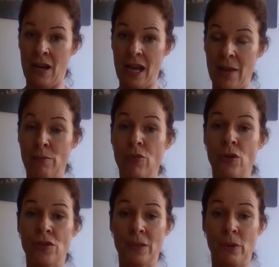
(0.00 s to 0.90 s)

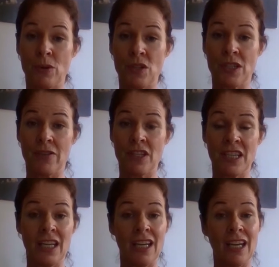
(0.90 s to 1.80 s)
improves their
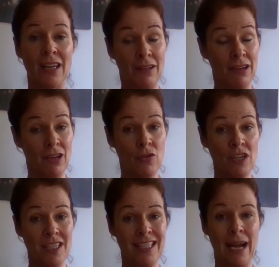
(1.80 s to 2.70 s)
positivity, it
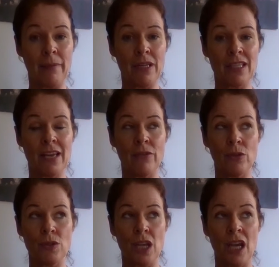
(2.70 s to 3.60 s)
increases happiness
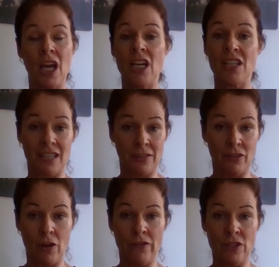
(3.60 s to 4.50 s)
levels, self
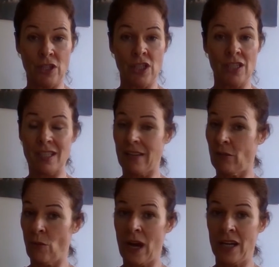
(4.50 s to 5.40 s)
confidence, self
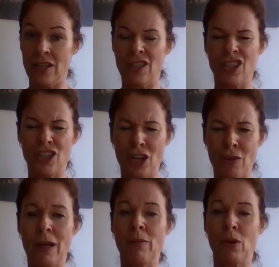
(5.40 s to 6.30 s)
awareness, so
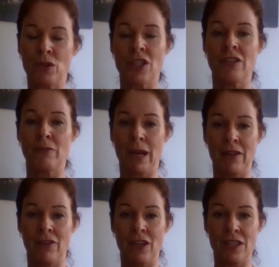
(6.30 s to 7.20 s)
many positive
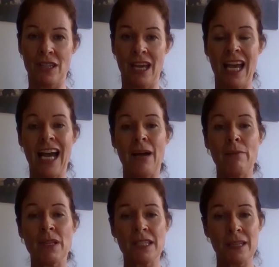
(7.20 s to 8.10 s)
benefits. And
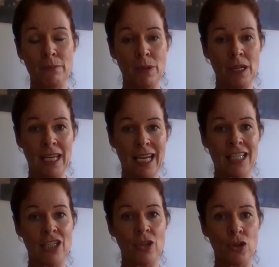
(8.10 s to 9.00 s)
by simply
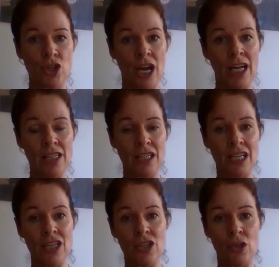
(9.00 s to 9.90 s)
getting your child
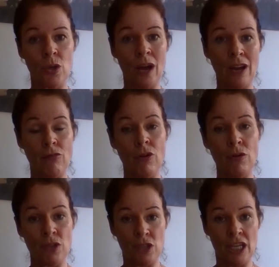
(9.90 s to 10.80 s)
into a
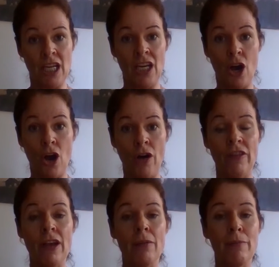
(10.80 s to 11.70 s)
routine of
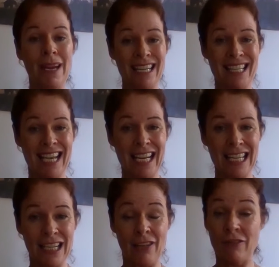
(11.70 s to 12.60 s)

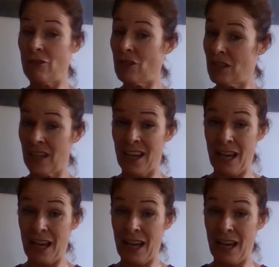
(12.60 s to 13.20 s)
meditating for as